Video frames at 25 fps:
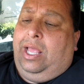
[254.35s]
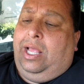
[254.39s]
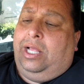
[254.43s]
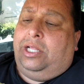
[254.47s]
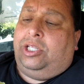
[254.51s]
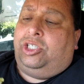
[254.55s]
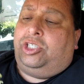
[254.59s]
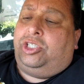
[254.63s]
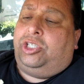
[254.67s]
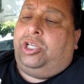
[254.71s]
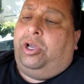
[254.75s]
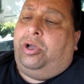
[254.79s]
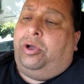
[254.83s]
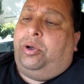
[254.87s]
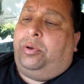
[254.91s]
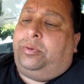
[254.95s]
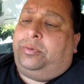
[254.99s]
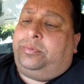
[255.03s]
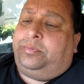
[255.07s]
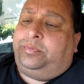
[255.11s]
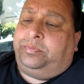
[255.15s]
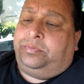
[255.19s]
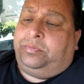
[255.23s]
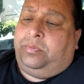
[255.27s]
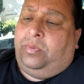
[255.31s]
And
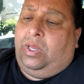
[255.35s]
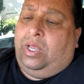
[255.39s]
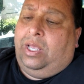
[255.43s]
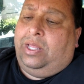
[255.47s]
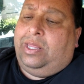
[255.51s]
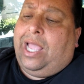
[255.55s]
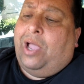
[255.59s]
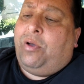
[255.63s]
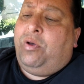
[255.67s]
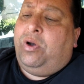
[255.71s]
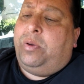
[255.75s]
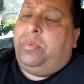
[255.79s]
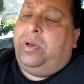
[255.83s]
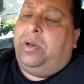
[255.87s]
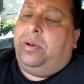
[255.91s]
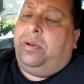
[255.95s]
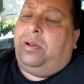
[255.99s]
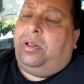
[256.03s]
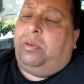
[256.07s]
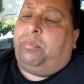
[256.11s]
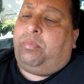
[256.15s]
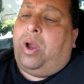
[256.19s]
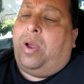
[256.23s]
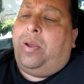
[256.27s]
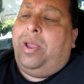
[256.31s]
so that would have
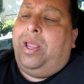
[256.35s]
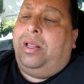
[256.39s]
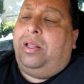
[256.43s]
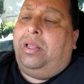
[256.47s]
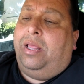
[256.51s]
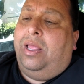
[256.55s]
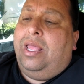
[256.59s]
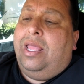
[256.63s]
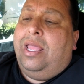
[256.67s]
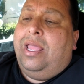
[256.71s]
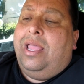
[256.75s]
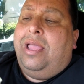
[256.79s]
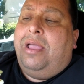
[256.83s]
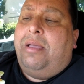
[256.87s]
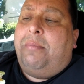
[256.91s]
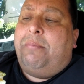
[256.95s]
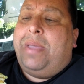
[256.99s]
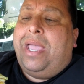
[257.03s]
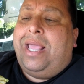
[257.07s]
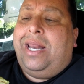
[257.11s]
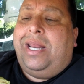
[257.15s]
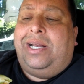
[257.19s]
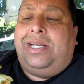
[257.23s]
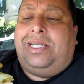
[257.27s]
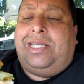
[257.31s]
been probably
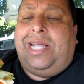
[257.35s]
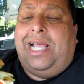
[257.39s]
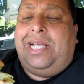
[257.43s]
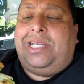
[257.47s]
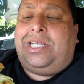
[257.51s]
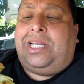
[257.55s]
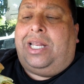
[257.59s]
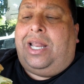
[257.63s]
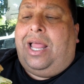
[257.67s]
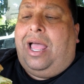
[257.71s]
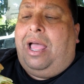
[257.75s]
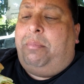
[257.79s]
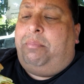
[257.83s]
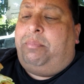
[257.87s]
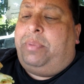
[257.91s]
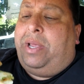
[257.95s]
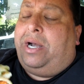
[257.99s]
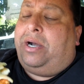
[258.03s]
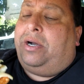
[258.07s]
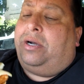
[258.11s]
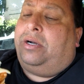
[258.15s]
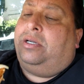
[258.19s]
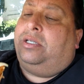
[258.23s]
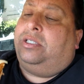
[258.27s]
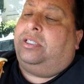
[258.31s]
made it taste a lot
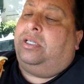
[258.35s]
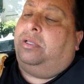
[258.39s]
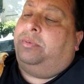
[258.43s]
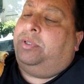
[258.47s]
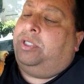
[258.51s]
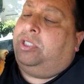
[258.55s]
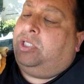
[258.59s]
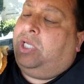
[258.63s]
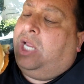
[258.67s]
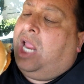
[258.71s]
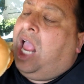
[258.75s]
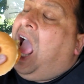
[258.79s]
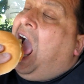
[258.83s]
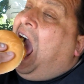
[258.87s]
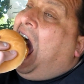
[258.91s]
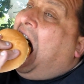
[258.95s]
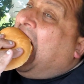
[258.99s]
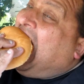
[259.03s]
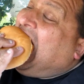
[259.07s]
better. So let me see.